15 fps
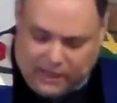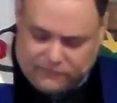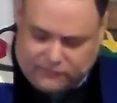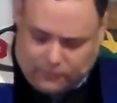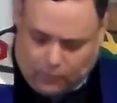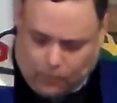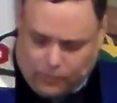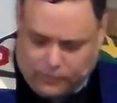
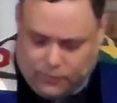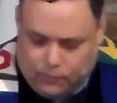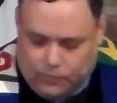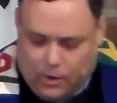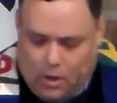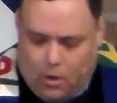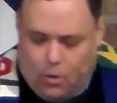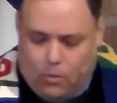Yes, Lord,
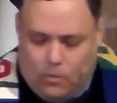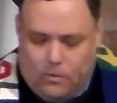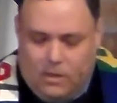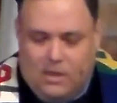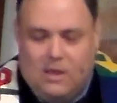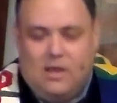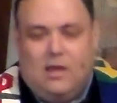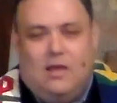you
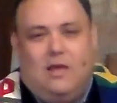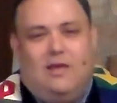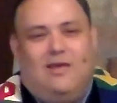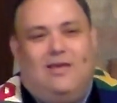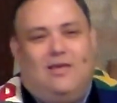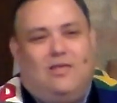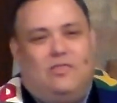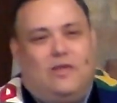know
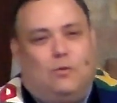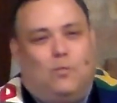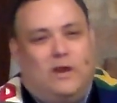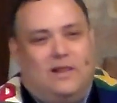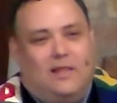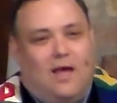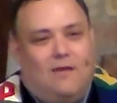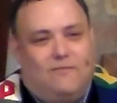that
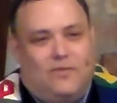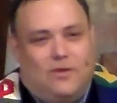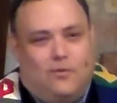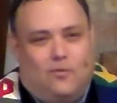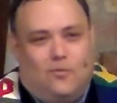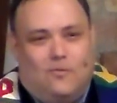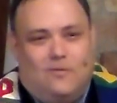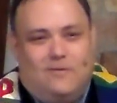we love
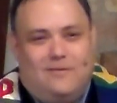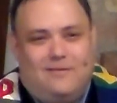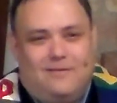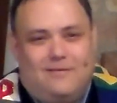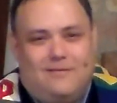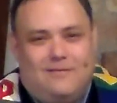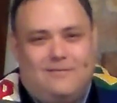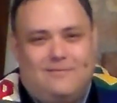
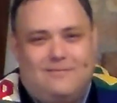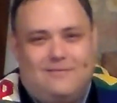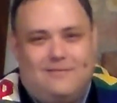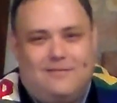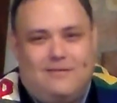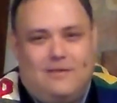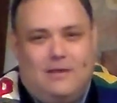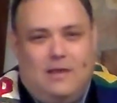you.
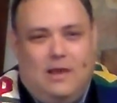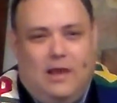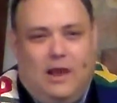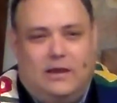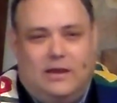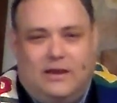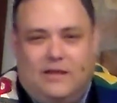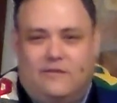
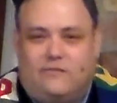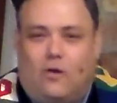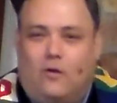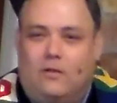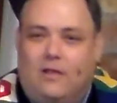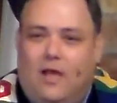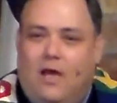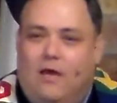And it is
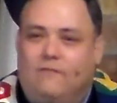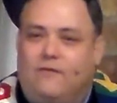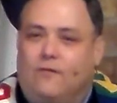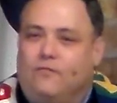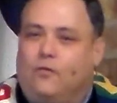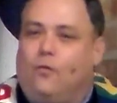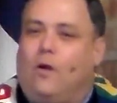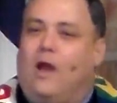our
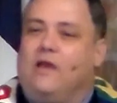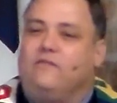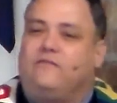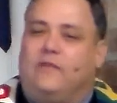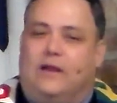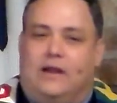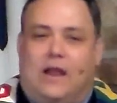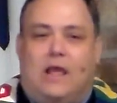love of
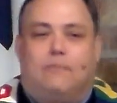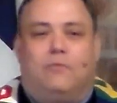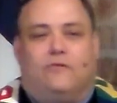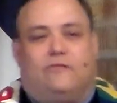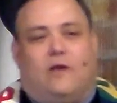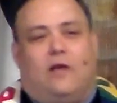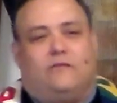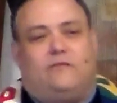Christ that
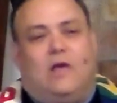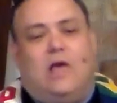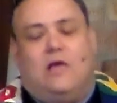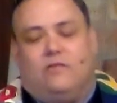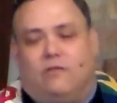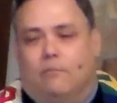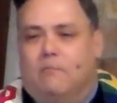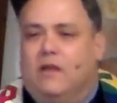enables
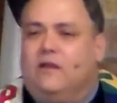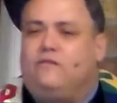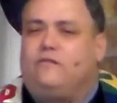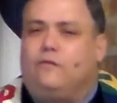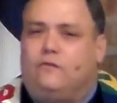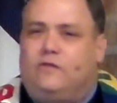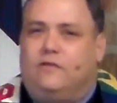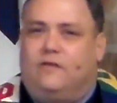us to
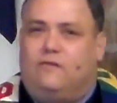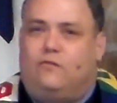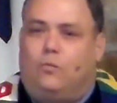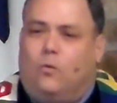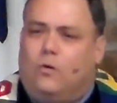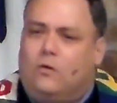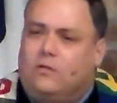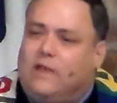minister to
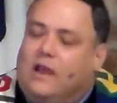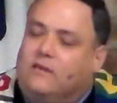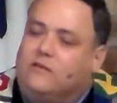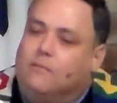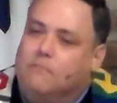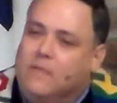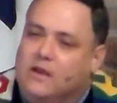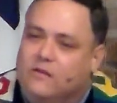this world
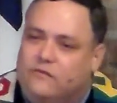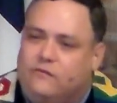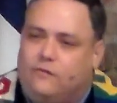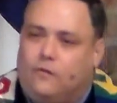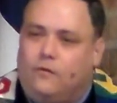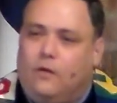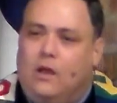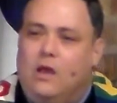and to
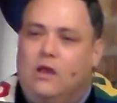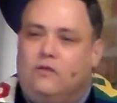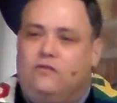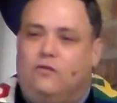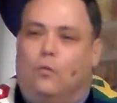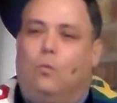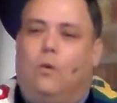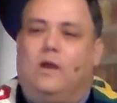minister
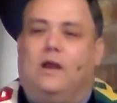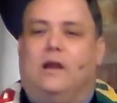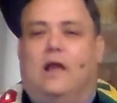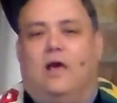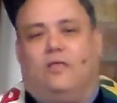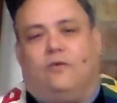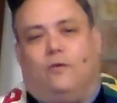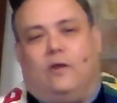to one
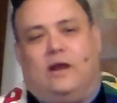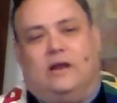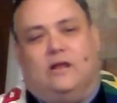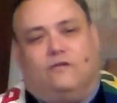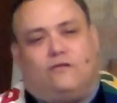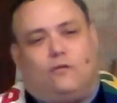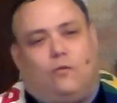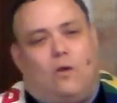another. It
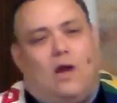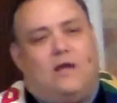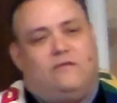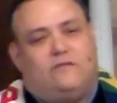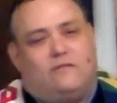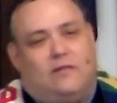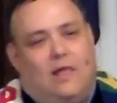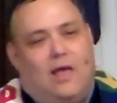is
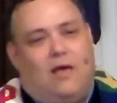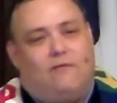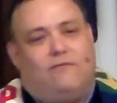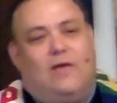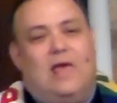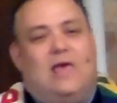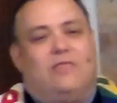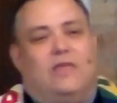Christ's
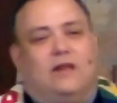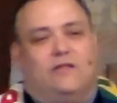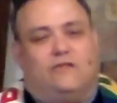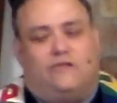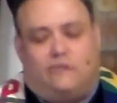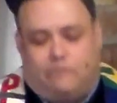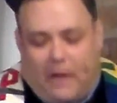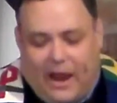love that
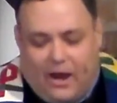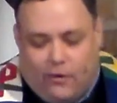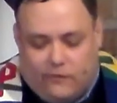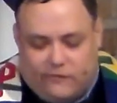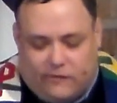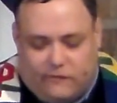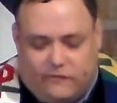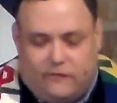
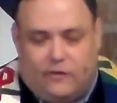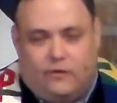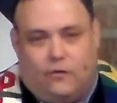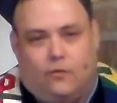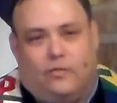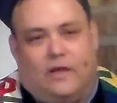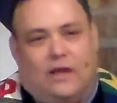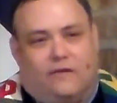inspires us to
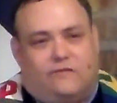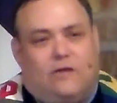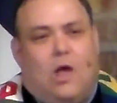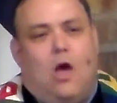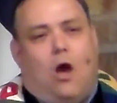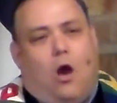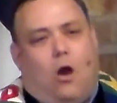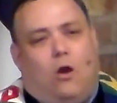do
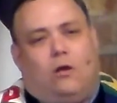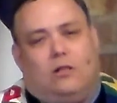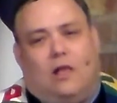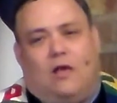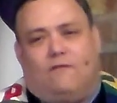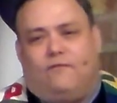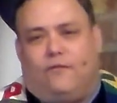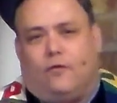this. Our
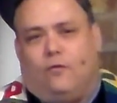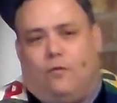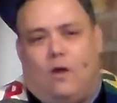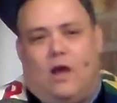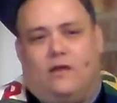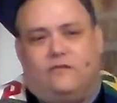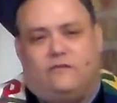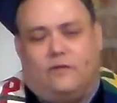love for
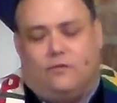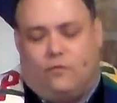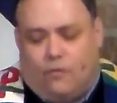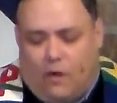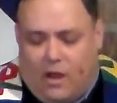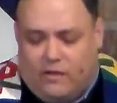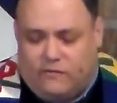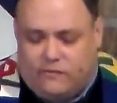Christ and
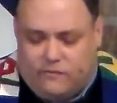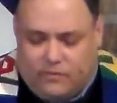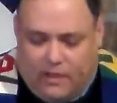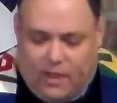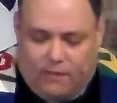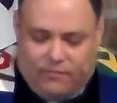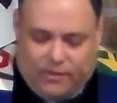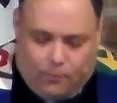
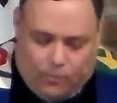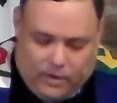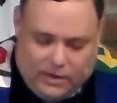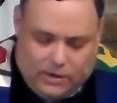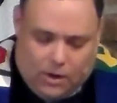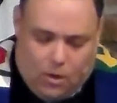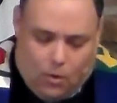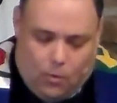Christ's love that
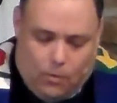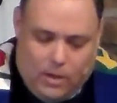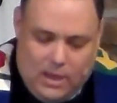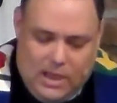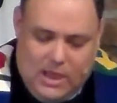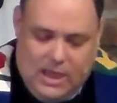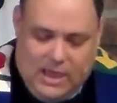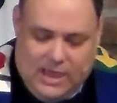we know
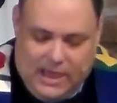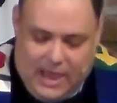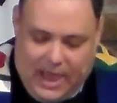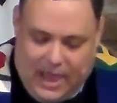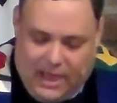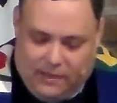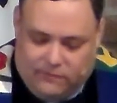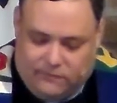he
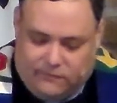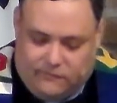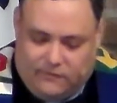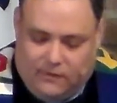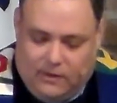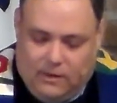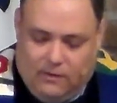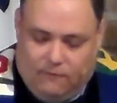
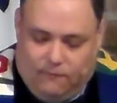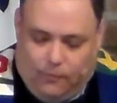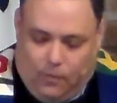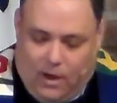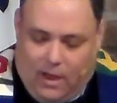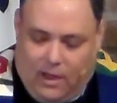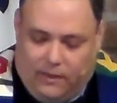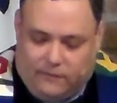has
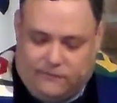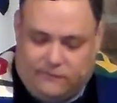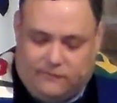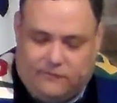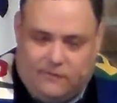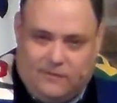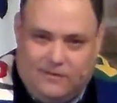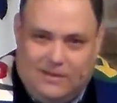for
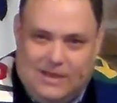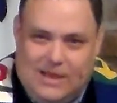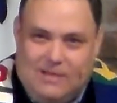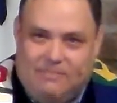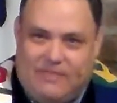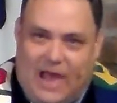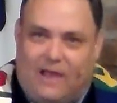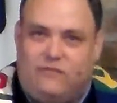us.
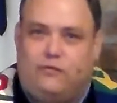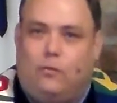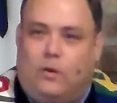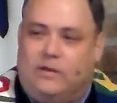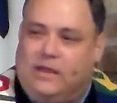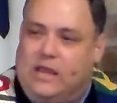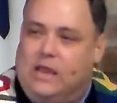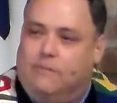That's
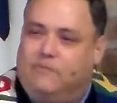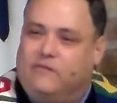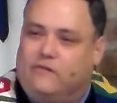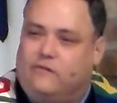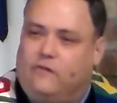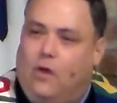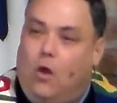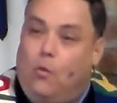what
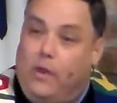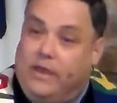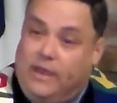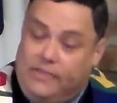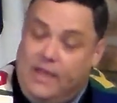keeps us going.